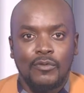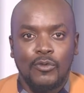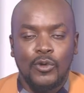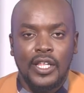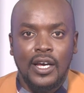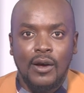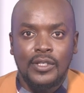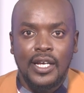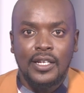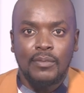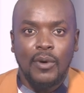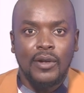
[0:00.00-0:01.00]
for the
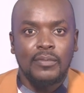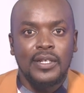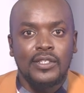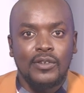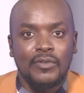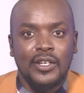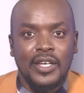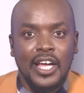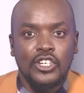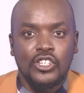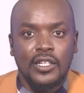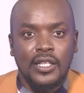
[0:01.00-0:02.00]
Gauteng Department of
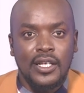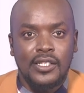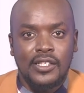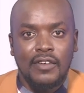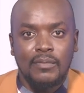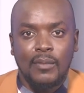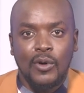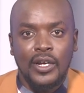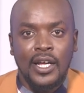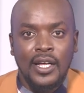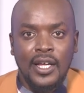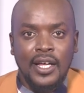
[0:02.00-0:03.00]
Education, that's Steve
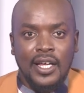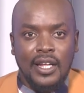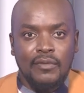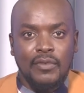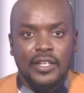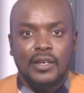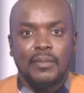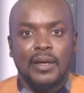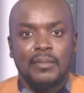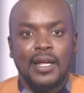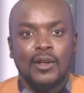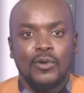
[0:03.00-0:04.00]
Mabona, and Victor
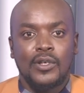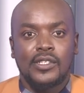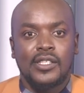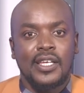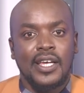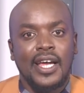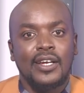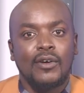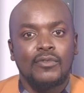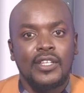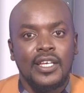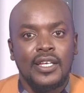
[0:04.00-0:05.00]
Maimela, who is the head
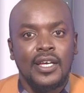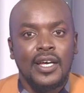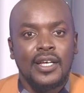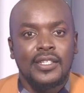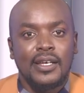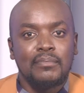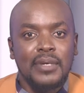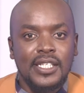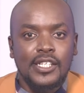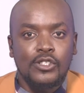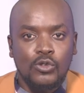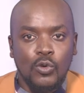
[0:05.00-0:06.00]
of the
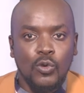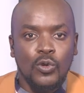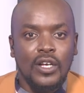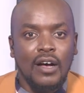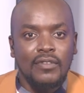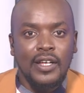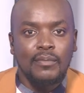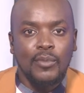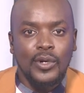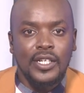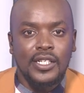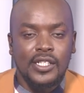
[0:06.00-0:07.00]
Tembisa School Governing
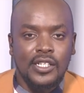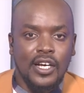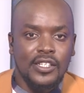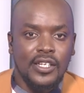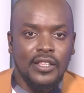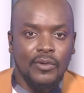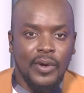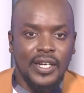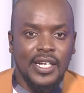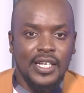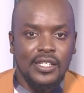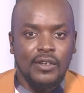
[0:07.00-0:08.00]
Body, discussing the
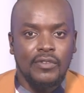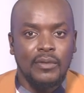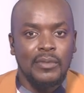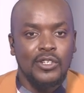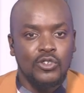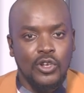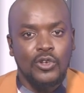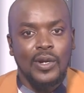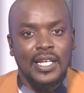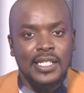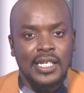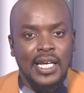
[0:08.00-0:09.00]
readiness of the
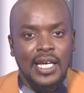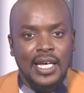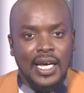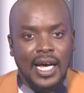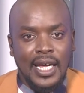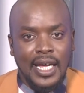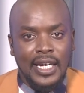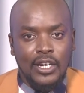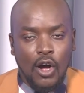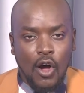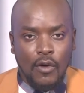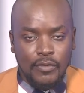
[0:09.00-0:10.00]
matriculants
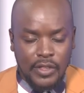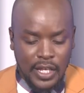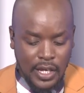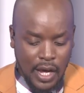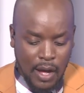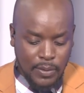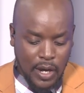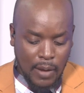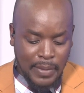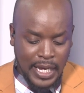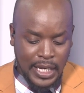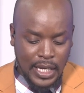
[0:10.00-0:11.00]
ahead of the
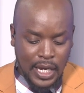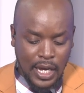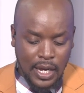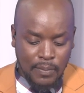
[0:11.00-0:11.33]
upcoming